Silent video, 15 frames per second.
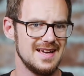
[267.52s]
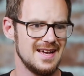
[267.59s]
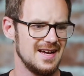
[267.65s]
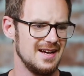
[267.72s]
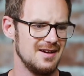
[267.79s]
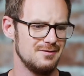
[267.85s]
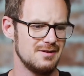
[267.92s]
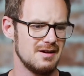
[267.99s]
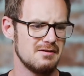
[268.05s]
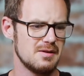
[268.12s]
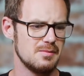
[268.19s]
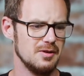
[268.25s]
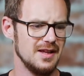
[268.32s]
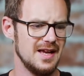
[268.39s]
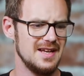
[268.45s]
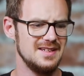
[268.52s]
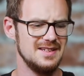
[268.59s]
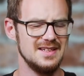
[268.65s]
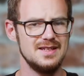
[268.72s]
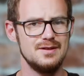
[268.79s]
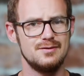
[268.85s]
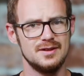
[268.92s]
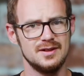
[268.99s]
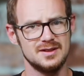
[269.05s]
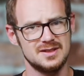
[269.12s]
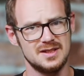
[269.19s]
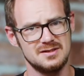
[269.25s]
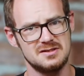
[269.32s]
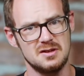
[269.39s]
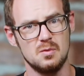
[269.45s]
variable ND
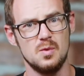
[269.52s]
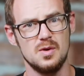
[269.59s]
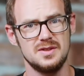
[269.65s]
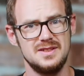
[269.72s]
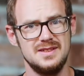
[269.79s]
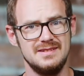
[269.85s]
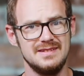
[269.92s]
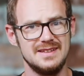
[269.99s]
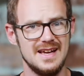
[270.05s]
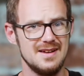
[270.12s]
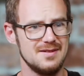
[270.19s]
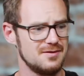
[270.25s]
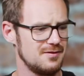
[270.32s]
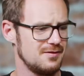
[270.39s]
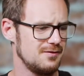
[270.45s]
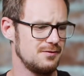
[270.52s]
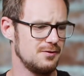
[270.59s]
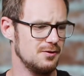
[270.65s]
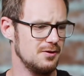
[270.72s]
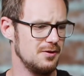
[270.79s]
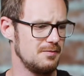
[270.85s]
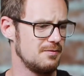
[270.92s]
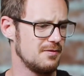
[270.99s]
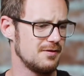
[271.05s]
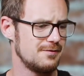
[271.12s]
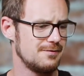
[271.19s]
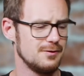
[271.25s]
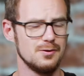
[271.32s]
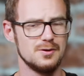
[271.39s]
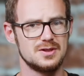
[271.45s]
filter. So what do you get for
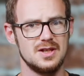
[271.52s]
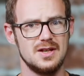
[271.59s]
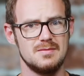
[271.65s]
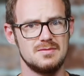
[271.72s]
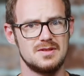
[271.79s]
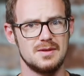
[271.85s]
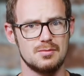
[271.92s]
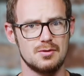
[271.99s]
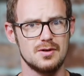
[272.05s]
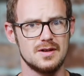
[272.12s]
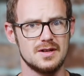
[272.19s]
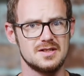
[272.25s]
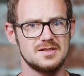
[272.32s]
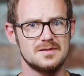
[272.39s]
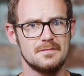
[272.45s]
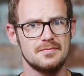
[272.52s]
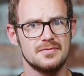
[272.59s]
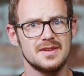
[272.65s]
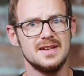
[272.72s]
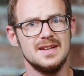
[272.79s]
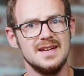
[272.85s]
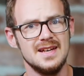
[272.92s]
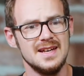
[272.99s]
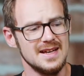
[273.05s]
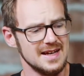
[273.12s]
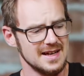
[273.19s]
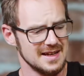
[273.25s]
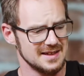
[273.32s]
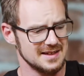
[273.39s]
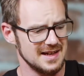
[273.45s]
4 times the price?
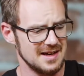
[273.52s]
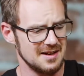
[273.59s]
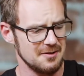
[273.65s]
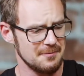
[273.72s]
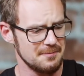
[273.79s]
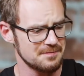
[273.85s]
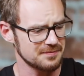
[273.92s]
Now,